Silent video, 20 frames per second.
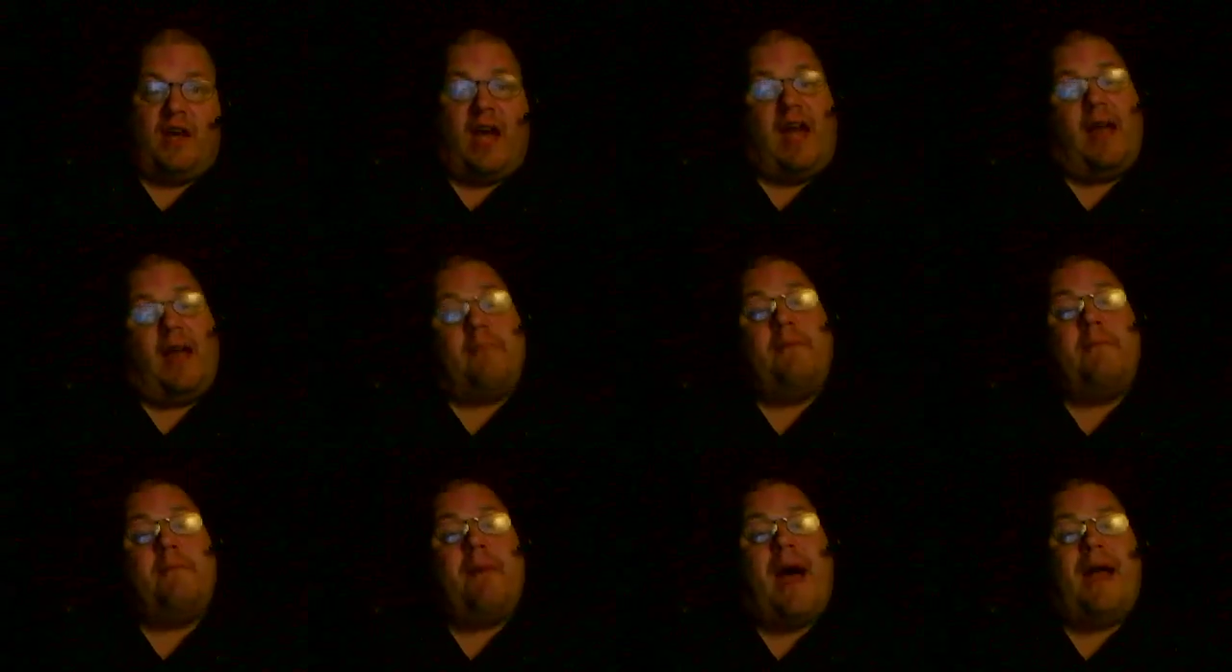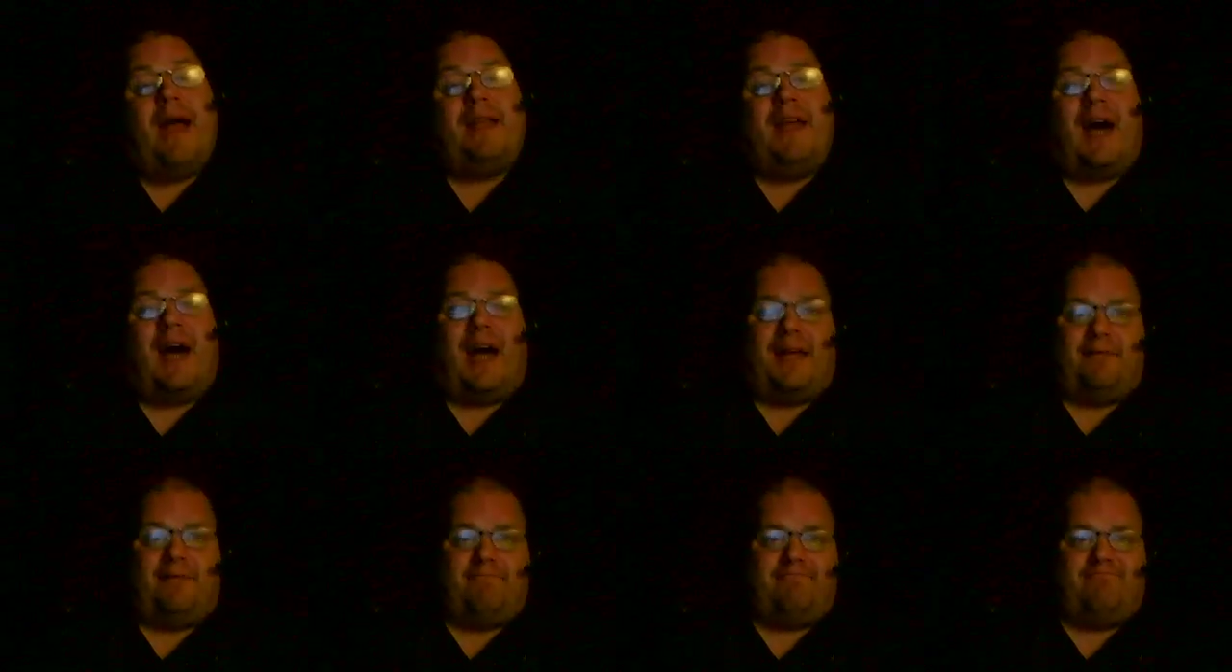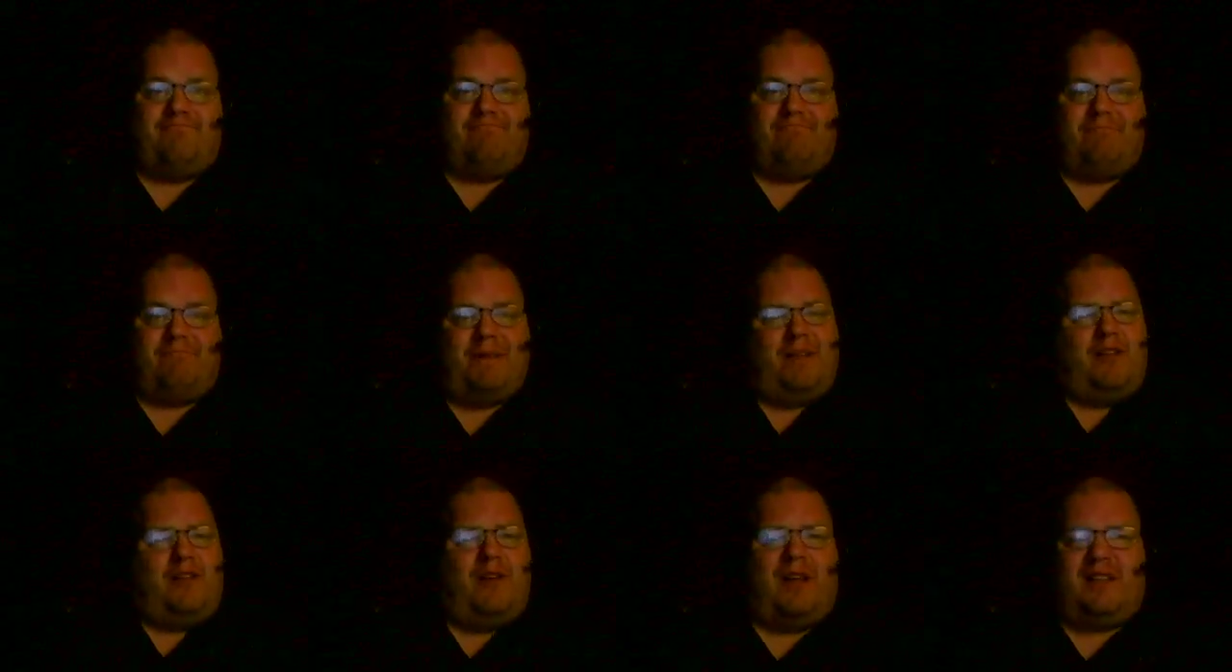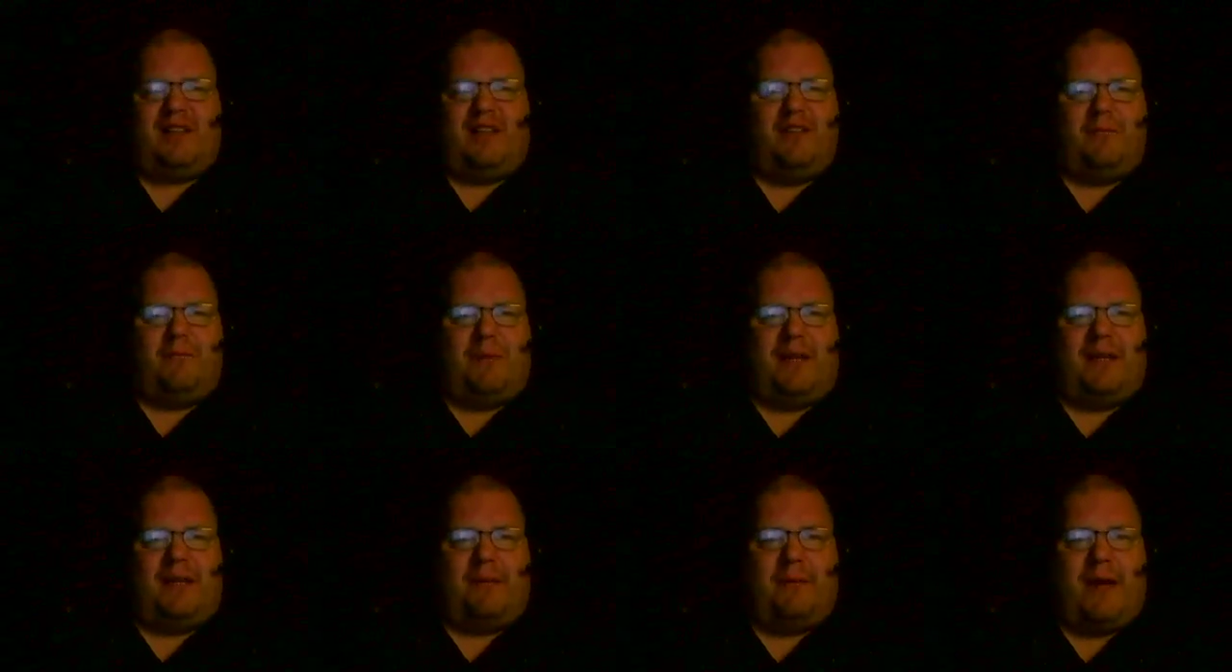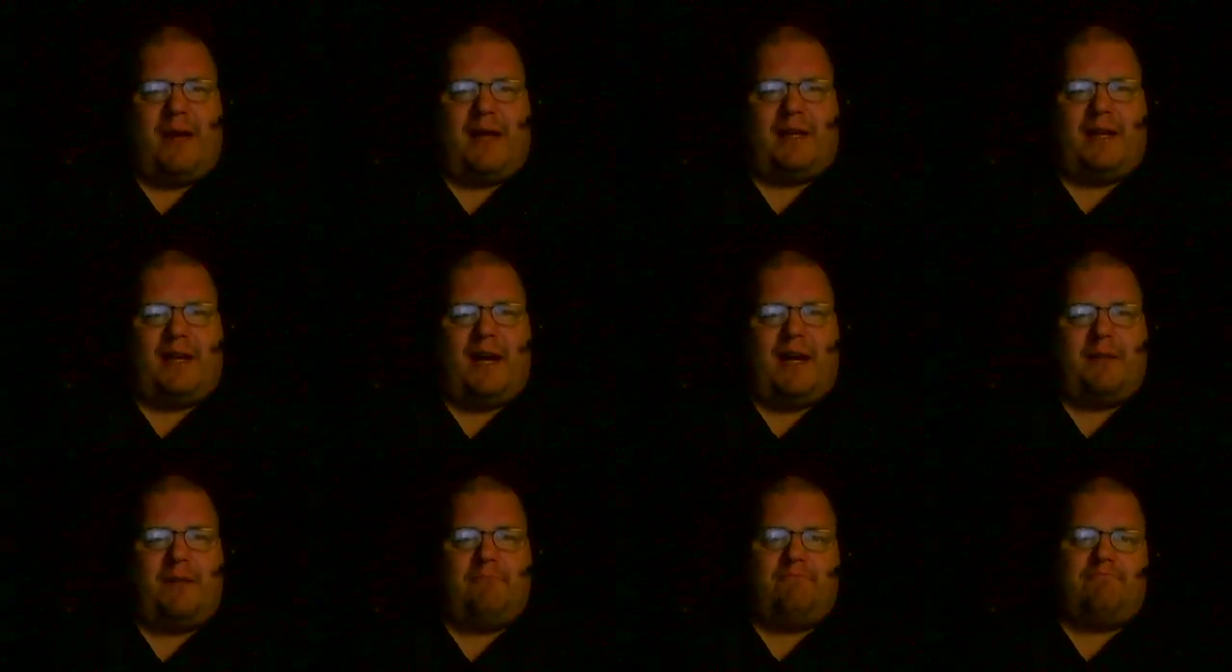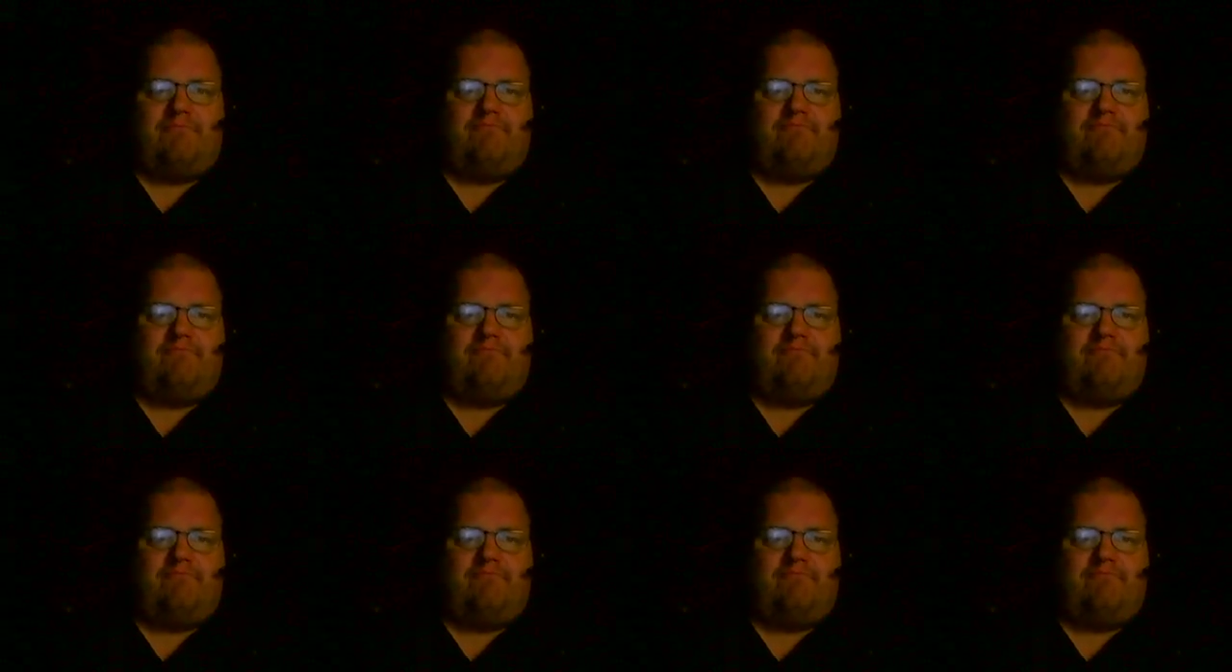And I'm the bad guy. But I love being the bad guy.